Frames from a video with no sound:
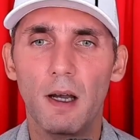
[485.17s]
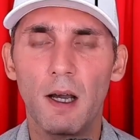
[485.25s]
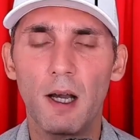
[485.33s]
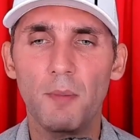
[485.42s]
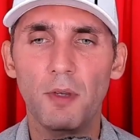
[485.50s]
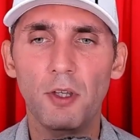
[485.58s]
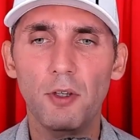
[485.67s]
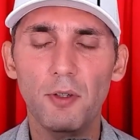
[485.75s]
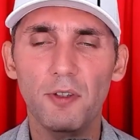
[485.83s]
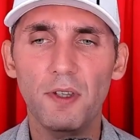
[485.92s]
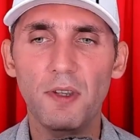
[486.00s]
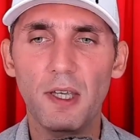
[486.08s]

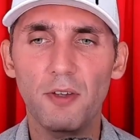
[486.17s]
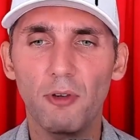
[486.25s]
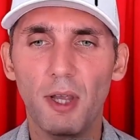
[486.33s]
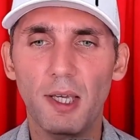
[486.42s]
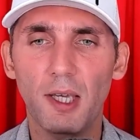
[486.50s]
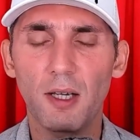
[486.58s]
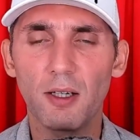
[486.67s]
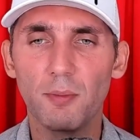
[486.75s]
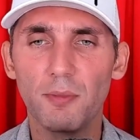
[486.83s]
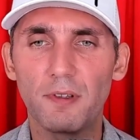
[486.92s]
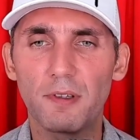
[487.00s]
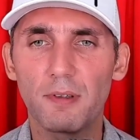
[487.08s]
Use in the Israelite
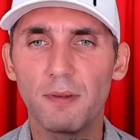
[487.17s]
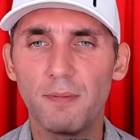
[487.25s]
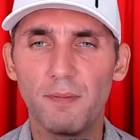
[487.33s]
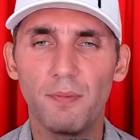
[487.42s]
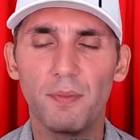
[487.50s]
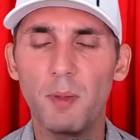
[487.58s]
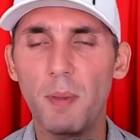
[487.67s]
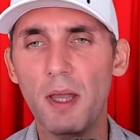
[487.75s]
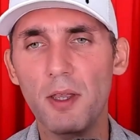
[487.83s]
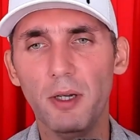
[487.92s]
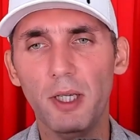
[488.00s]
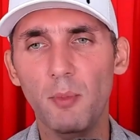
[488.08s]
kingdoms. The
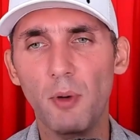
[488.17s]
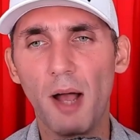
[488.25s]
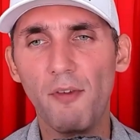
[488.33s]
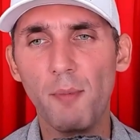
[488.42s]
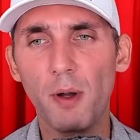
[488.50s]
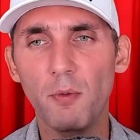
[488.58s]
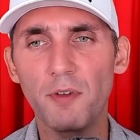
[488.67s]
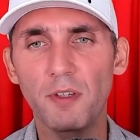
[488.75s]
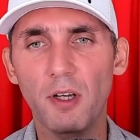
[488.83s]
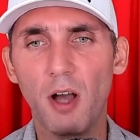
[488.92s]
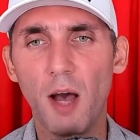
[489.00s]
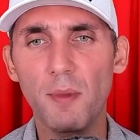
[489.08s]
Paleo-Hebrew alphabet
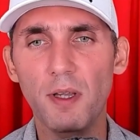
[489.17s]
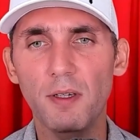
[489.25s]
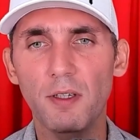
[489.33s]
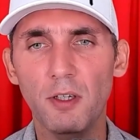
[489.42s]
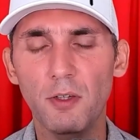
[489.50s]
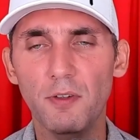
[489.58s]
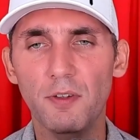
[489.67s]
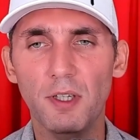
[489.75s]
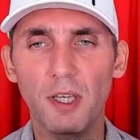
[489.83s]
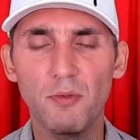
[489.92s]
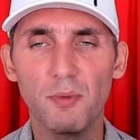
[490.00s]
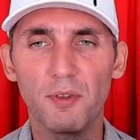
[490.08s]
was in common use in
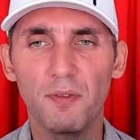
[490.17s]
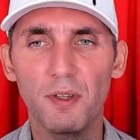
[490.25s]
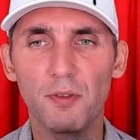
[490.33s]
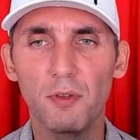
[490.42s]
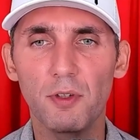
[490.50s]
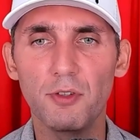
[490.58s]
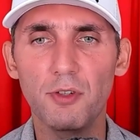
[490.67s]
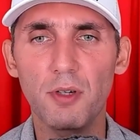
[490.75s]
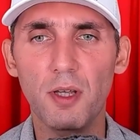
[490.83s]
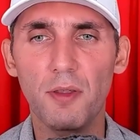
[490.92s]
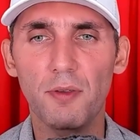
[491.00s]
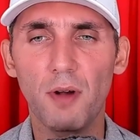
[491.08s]
the kingdoms of Israel and
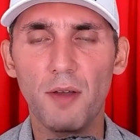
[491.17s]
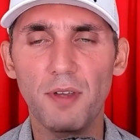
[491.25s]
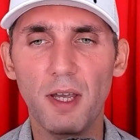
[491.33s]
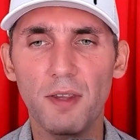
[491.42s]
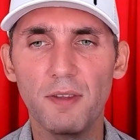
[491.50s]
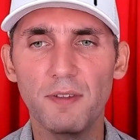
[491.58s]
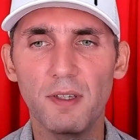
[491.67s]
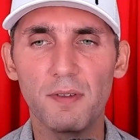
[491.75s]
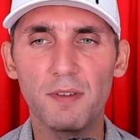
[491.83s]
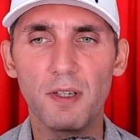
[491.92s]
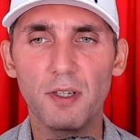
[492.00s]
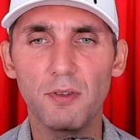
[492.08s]
Judah throughout the 8th and
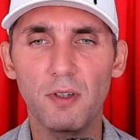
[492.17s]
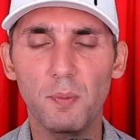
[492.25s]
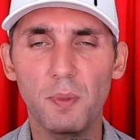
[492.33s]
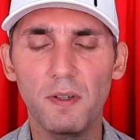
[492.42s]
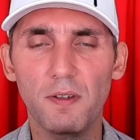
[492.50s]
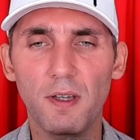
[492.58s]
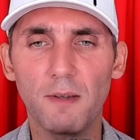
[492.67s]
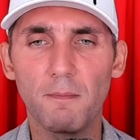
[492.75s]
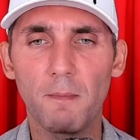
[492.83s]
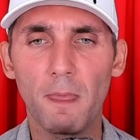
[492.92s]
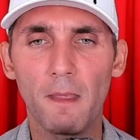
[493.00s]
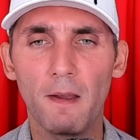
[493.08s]
7th centuries
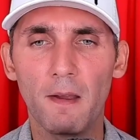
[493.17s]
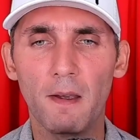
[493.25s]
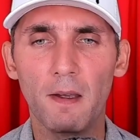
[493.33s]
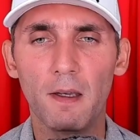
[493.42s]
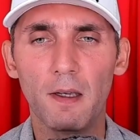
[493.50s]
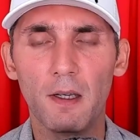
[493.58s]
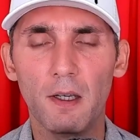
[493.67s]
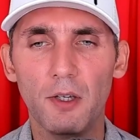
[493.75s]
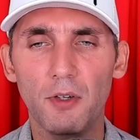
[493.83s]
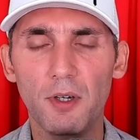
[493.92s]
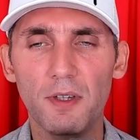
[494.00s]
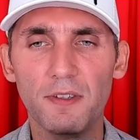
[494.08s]
BC.
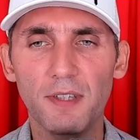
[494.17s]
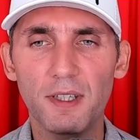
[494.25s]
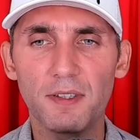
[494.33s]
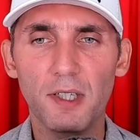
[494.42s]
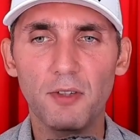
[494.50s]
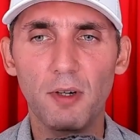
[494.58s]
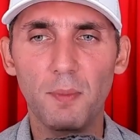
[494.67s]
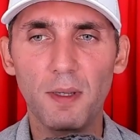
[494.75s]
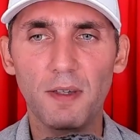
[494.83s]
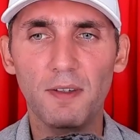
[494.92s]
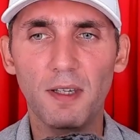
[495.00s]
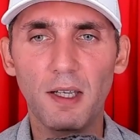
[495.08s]
During the 6th century
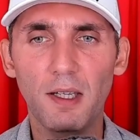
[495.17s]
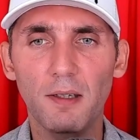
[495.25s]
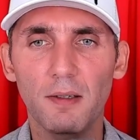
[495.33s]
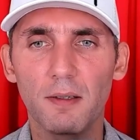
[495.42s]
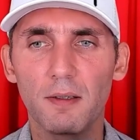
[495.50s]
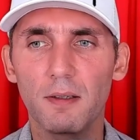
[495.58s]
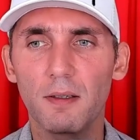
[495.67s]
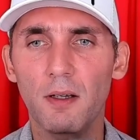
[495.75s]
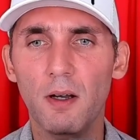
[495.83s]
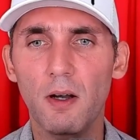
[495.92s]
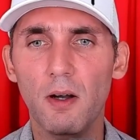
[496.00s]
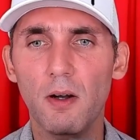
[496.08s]
BC,
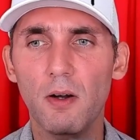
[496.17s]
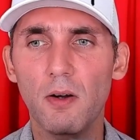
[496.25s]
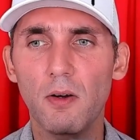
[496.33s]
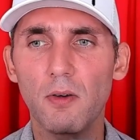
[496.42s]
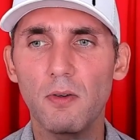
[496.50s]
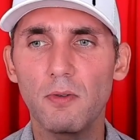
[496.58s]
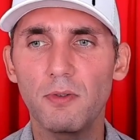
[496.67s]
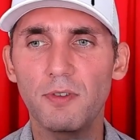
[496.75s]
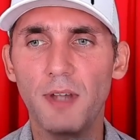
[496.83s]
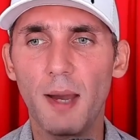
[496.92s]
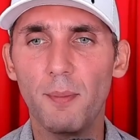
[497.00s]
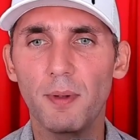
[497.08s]
oh
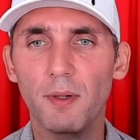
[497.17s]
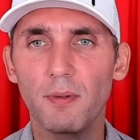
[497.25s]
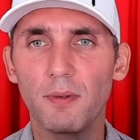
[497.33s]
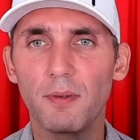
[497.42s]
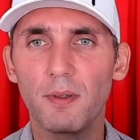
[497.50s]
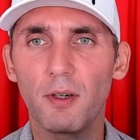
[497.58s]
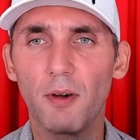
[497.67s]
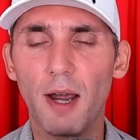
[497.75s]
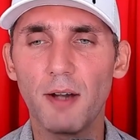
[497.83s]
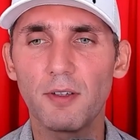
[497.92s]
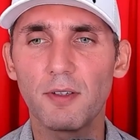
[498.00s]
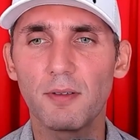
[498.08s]
snap, it
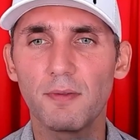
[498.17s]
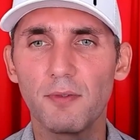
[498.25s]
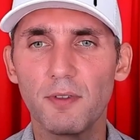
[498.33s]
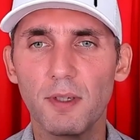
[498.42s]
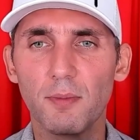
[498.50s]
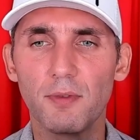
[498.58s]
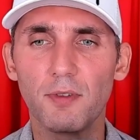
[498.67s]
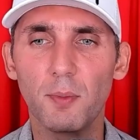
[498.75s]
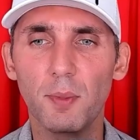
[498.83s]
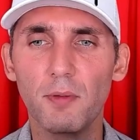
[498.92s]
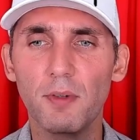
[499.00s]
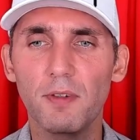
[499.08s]
crashed for some
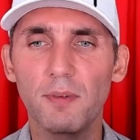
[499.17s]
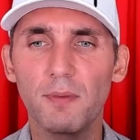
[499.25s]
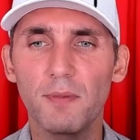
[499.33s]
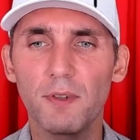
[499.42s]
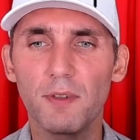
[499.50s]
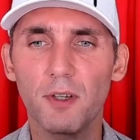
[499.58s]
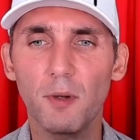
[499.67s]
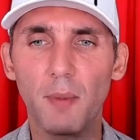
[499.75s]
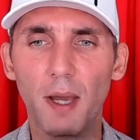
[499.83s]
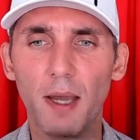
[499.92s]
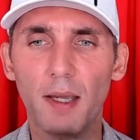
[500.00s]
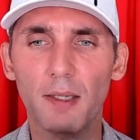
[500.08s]
stupid reason. Let's go
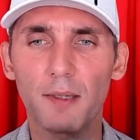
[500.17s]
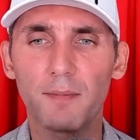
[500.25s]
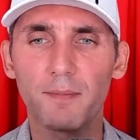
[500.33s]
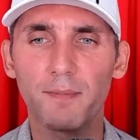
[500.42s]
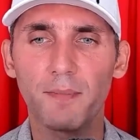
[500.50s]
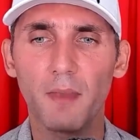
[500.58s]
back.